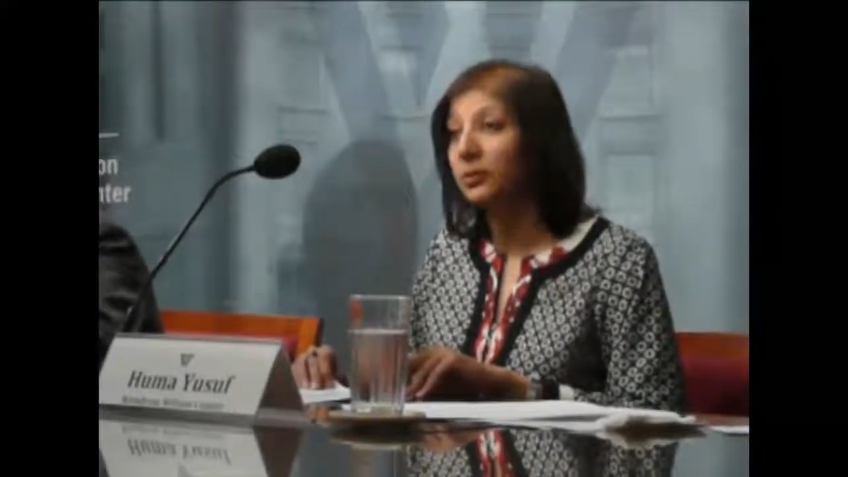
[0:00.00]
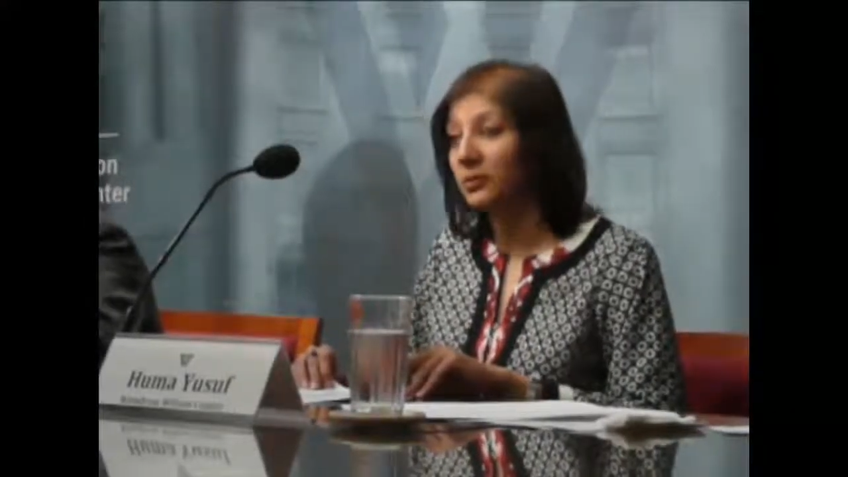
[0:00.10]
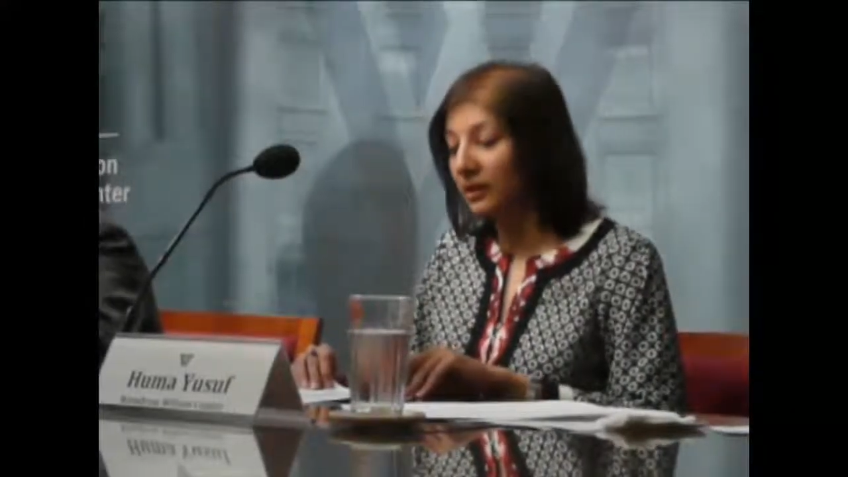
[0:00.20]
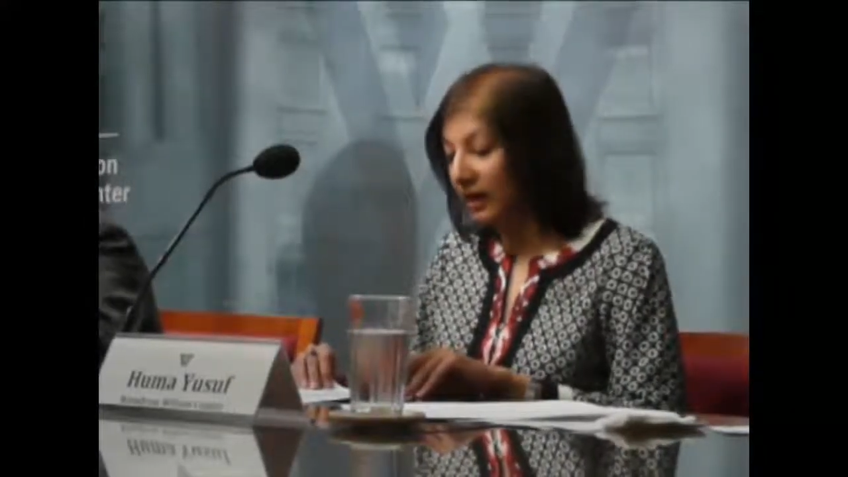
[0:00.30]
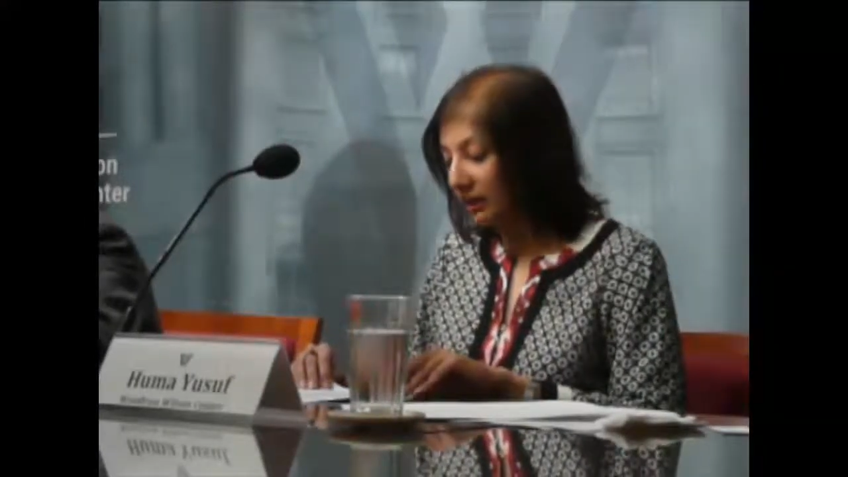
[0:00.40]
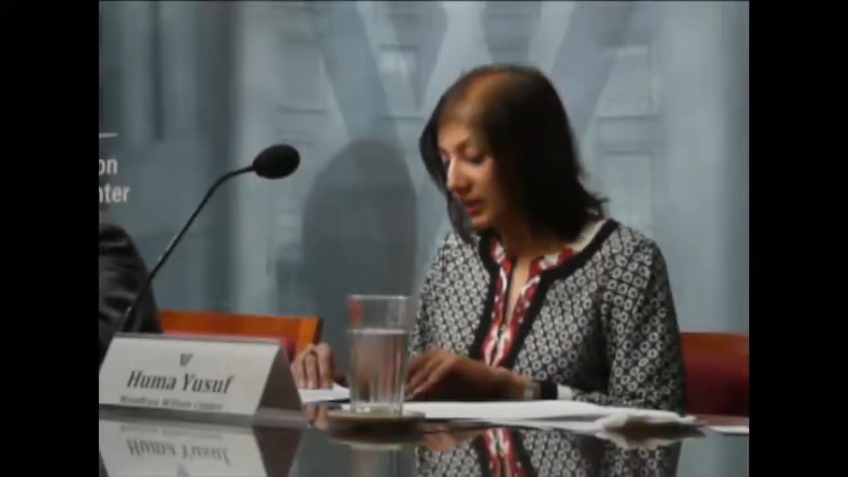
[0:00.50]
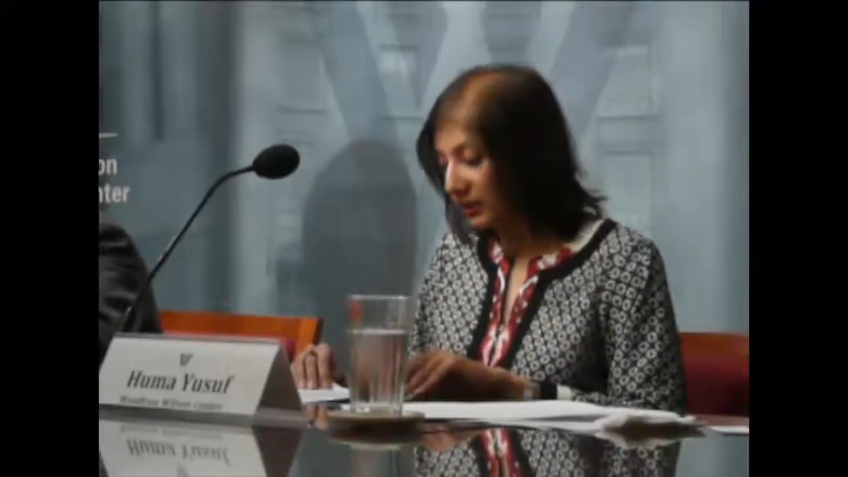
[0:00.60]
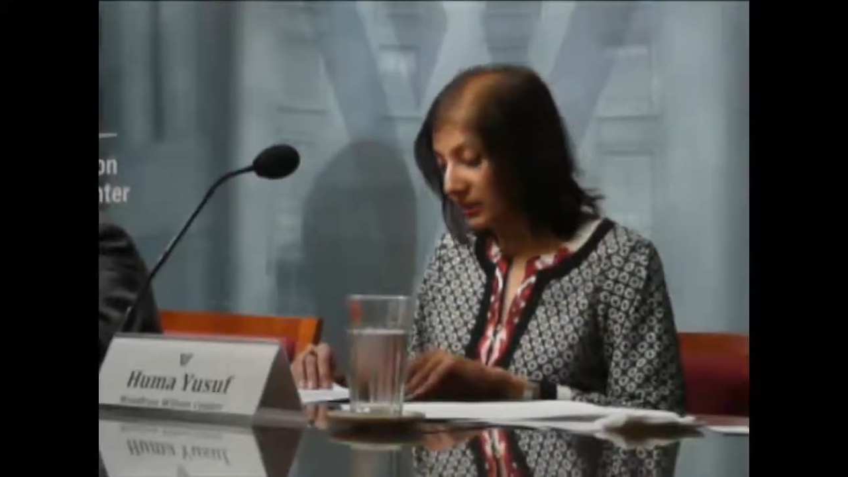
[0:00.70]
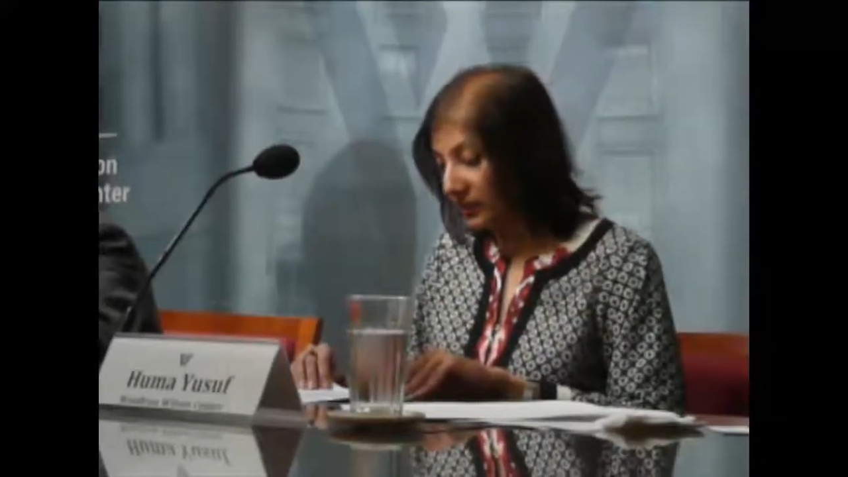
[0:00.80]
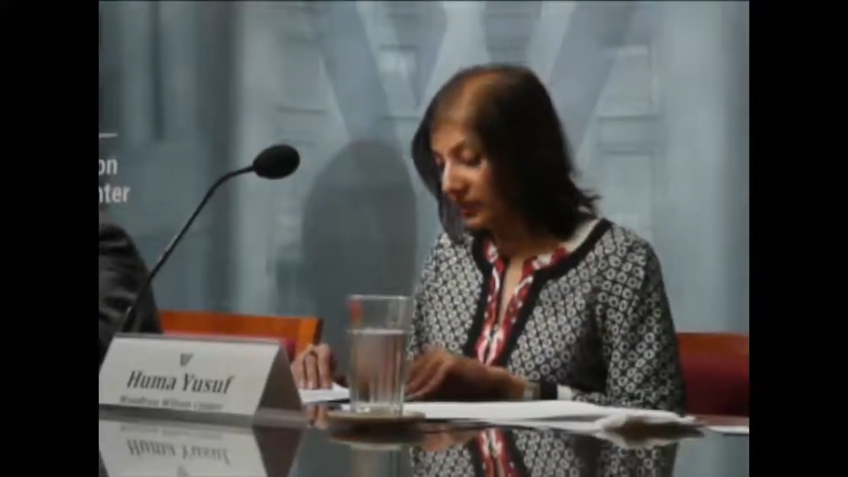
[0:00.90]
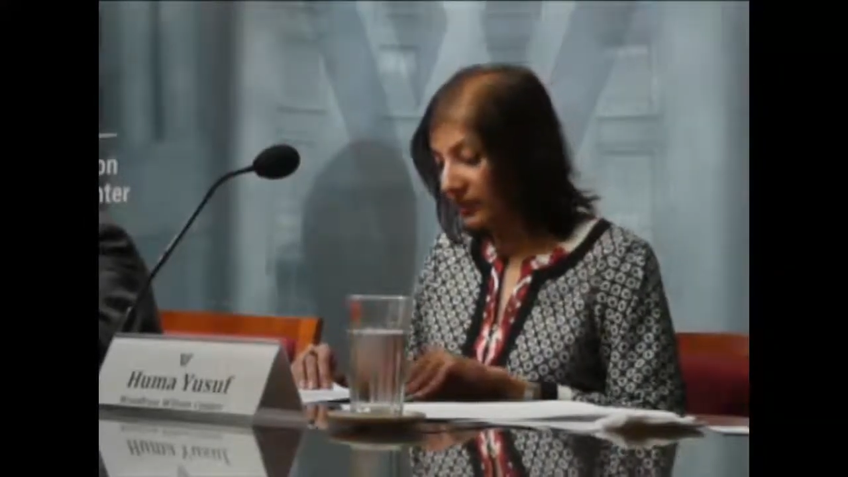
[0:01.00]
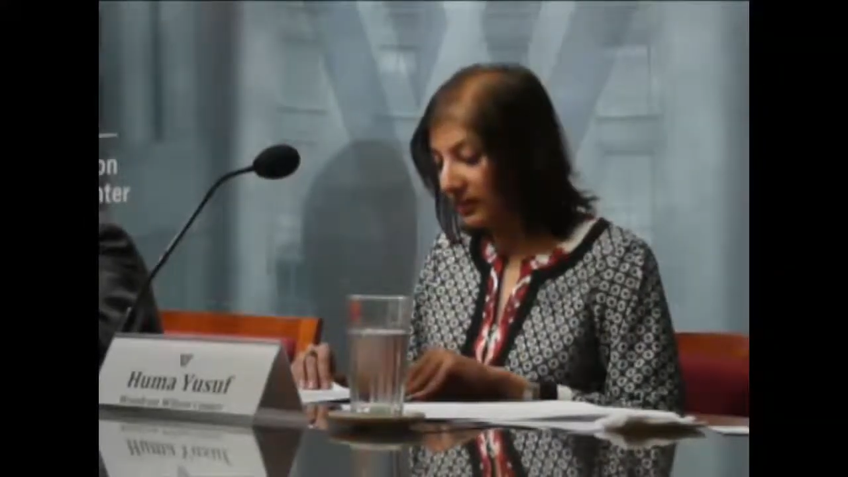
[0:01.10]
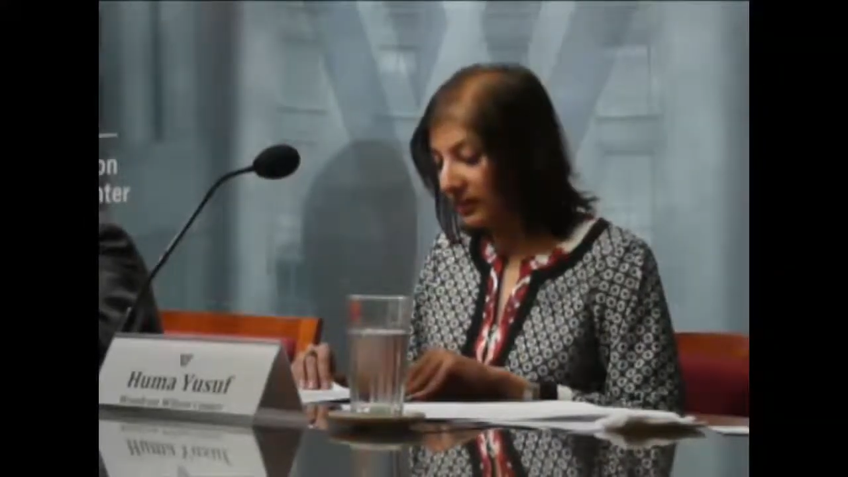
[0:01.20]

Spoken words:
brutal army assault.